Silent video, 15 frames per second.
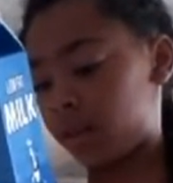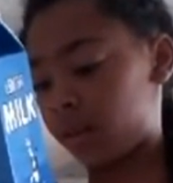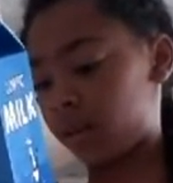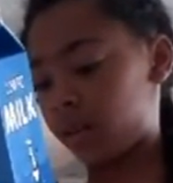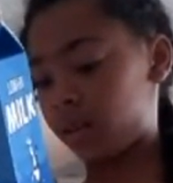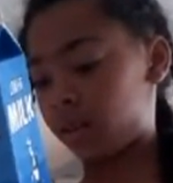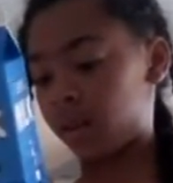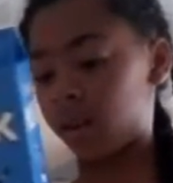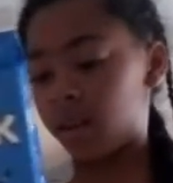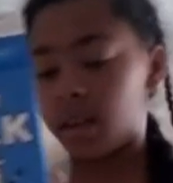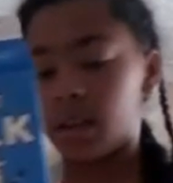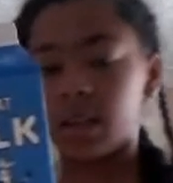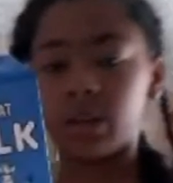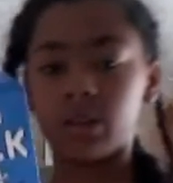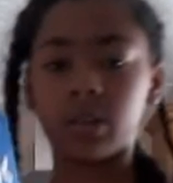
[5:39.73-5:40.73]
in it.
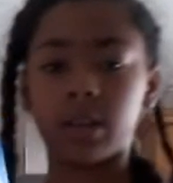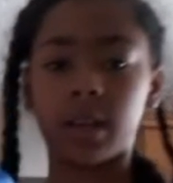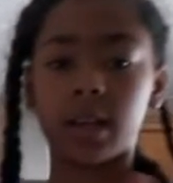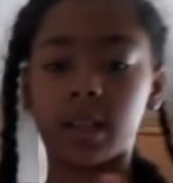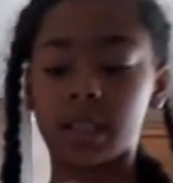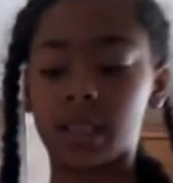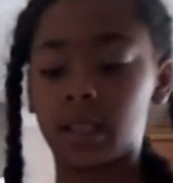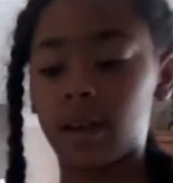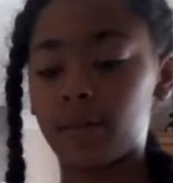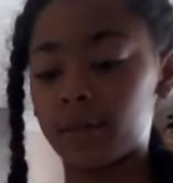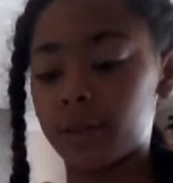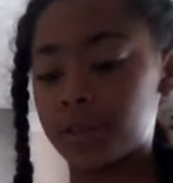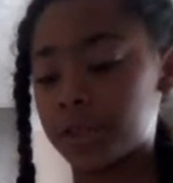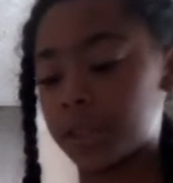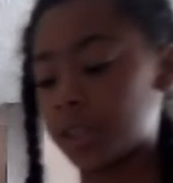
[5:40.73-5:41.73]
It only has
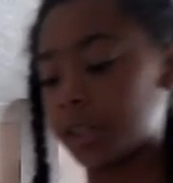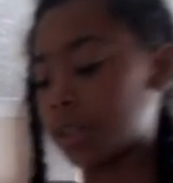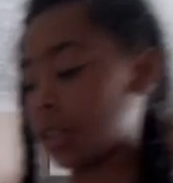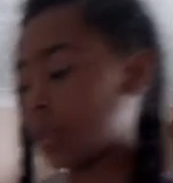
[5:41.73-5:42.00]
11 G,